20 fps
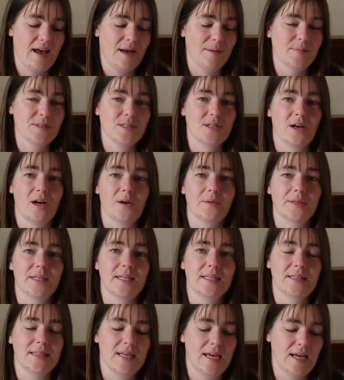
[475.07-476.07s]
So I'll
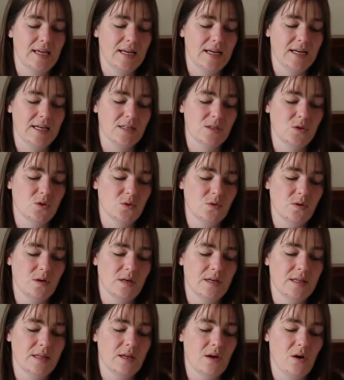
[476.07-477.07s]
link that. And I
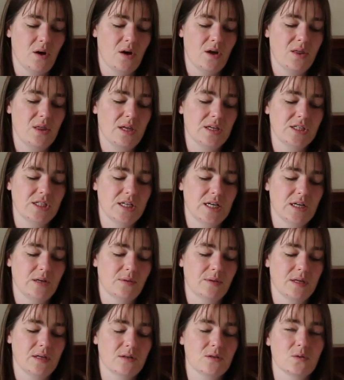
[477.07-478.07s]
saw on the
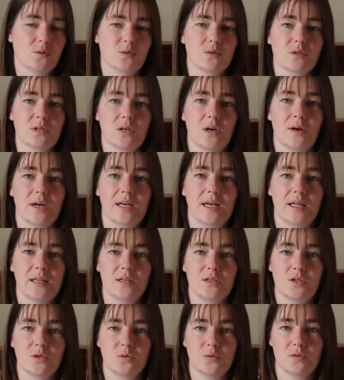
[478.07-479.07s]
channel there's also
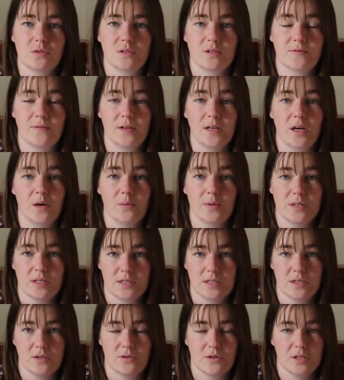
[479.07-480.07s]
another children's video, which
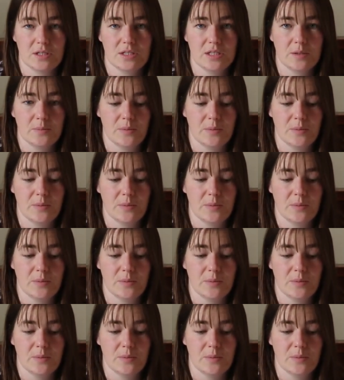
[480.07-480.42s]
is a Christian